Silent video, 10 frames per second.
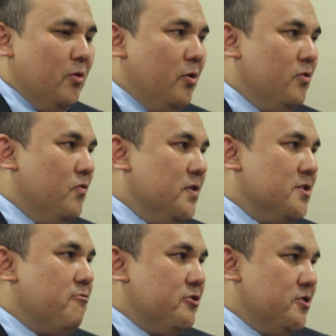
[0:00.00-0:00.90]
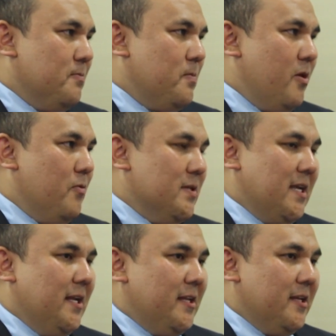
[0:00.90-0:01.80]
non-visa regime with
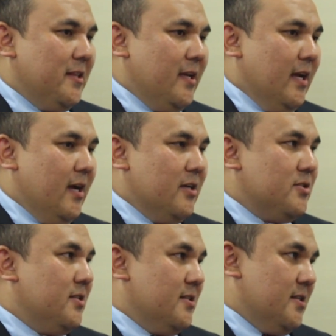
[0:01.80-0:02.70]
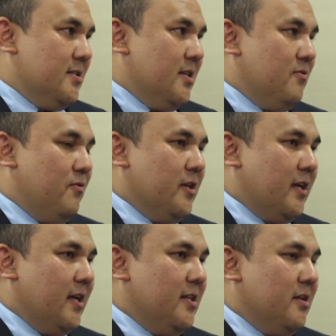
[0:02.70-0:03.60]
Canadian citizens and for the
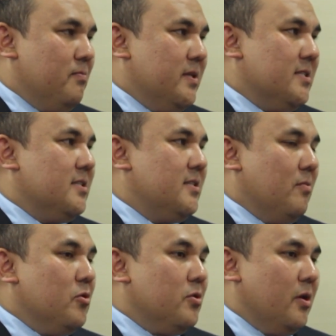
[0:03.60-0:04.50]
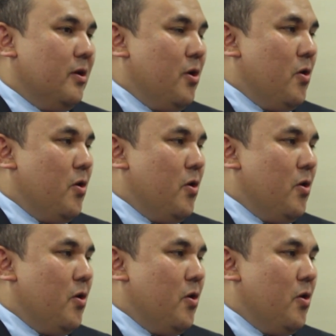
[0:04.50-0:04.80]
Canadian business community